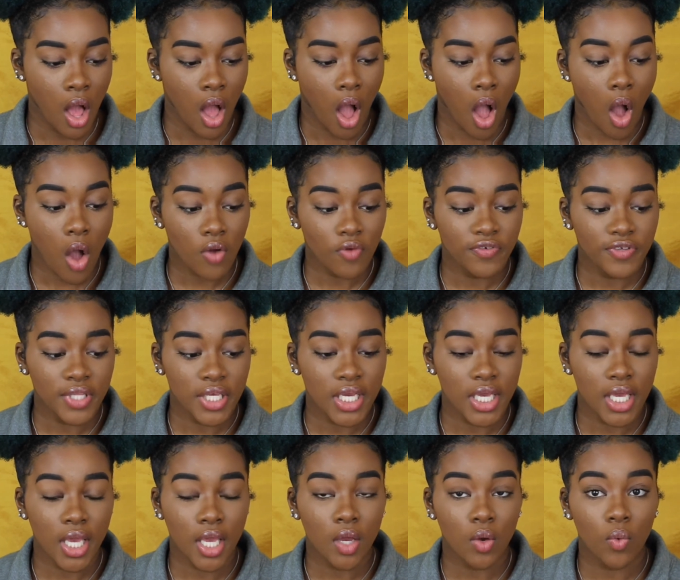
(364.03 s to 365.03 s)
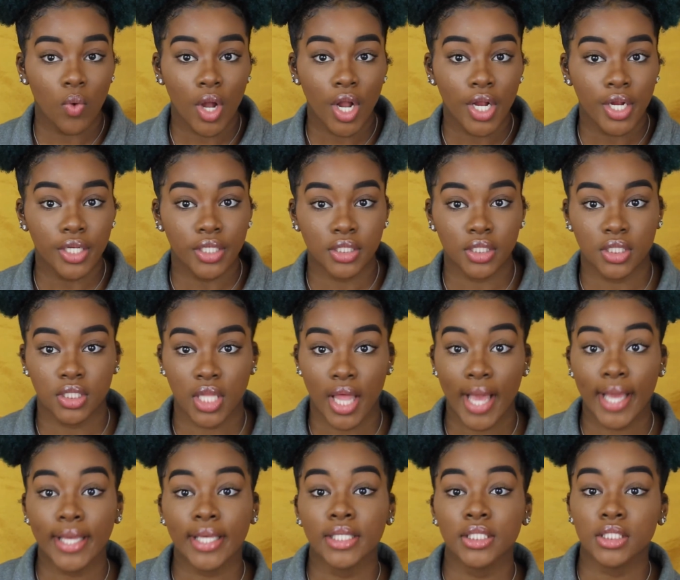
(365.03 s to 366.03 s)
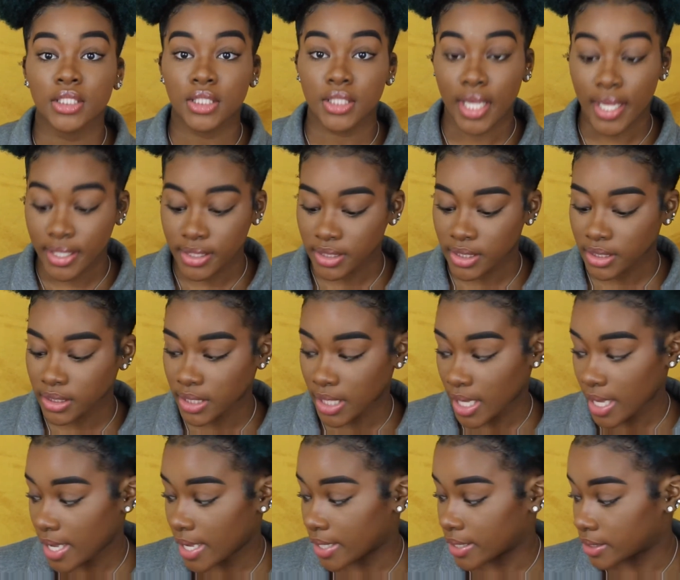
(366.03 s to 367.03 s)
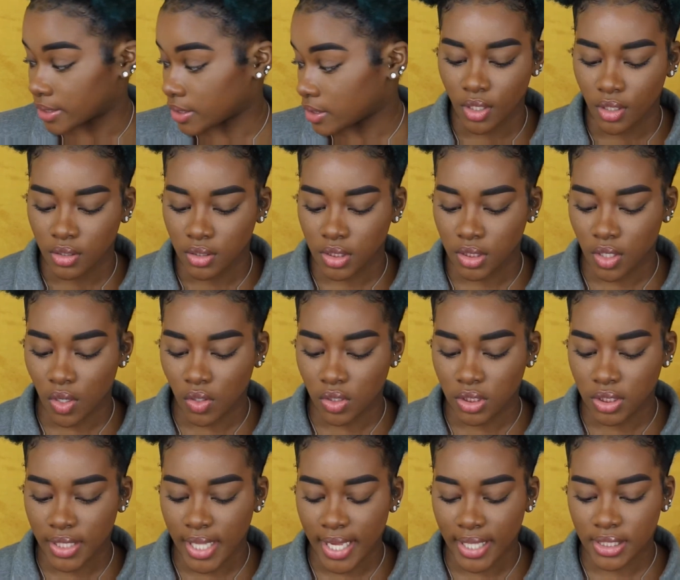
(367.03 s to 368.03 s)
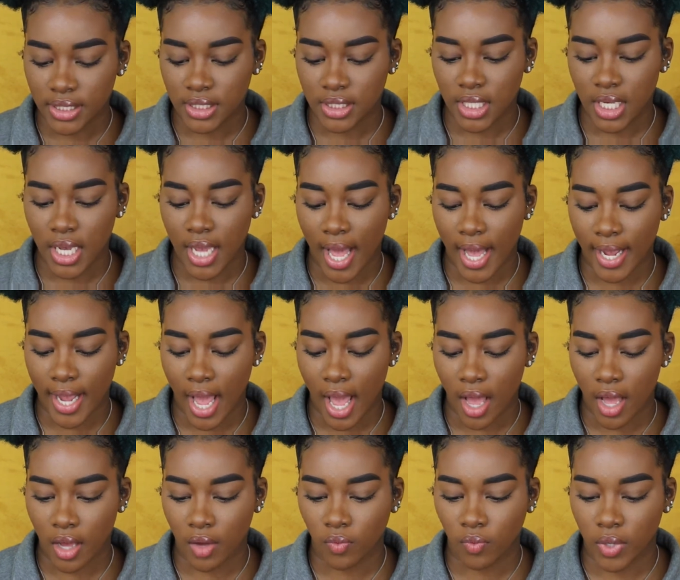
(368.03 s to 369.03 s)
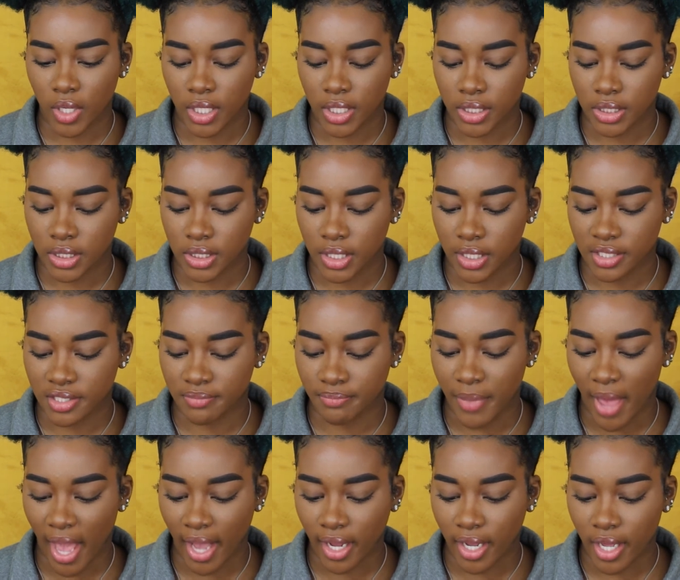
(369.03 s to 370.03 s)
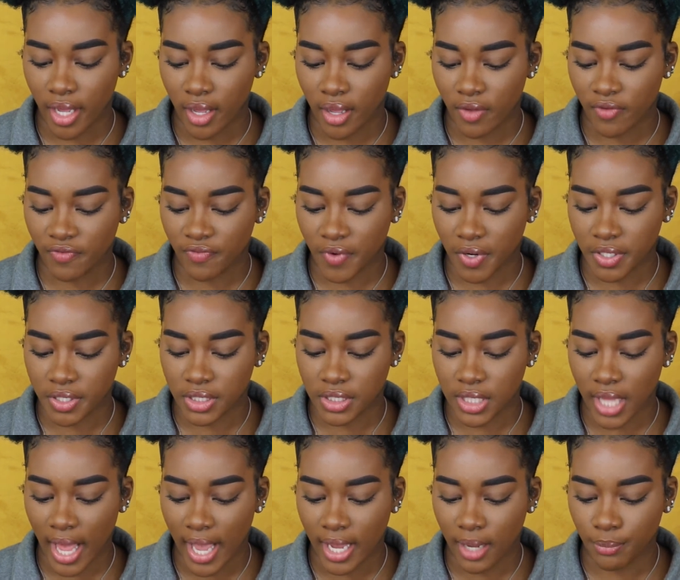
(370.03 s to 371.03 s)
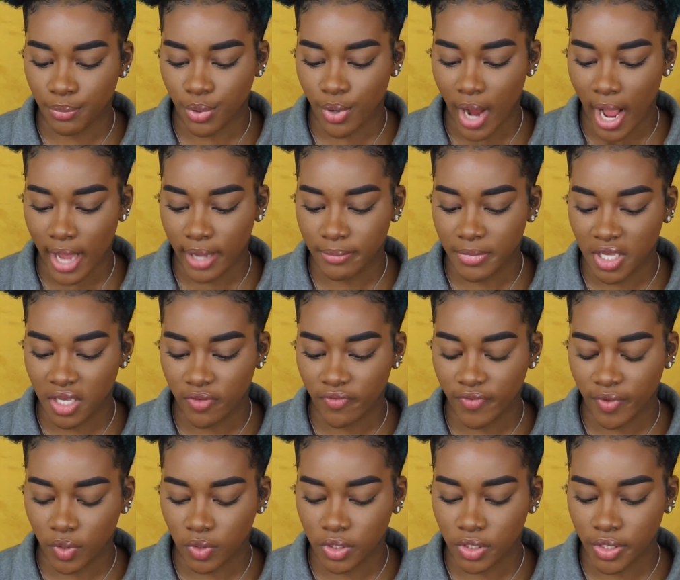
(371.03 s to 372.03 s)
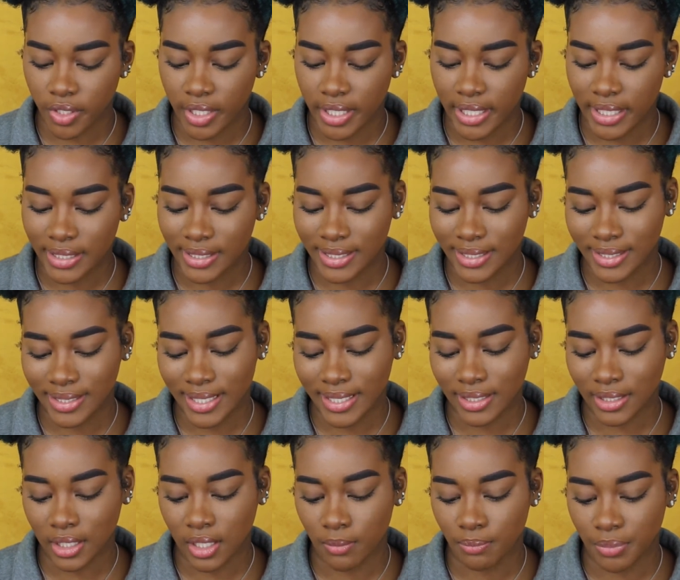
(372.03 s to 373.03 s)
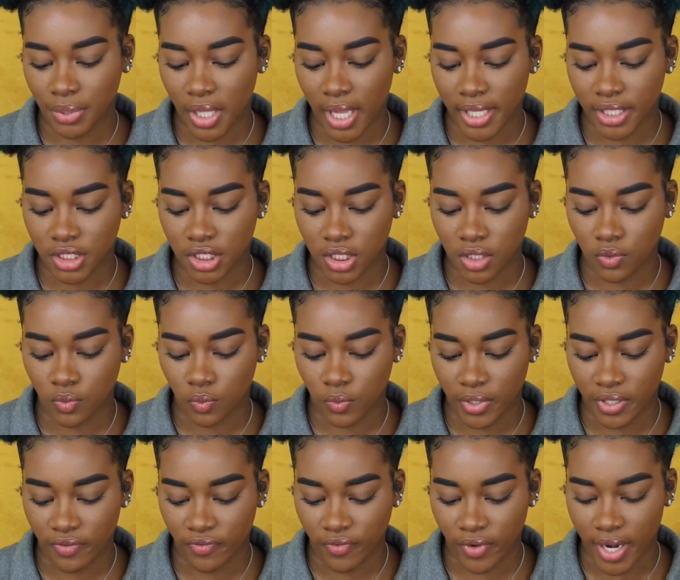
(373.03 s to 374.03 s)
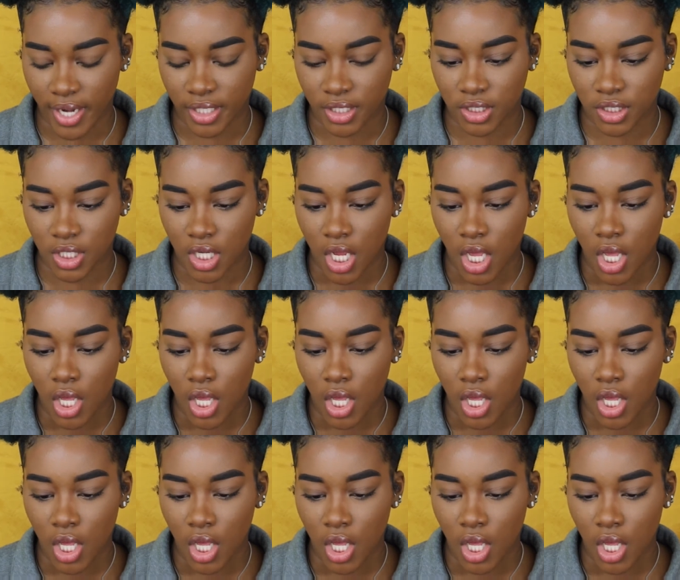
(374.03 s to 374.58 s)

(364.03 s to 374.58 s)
hopefully it works like it says it does. So the next thing I got was this Becca First Light Priming Filter Instant Complexion Refresh.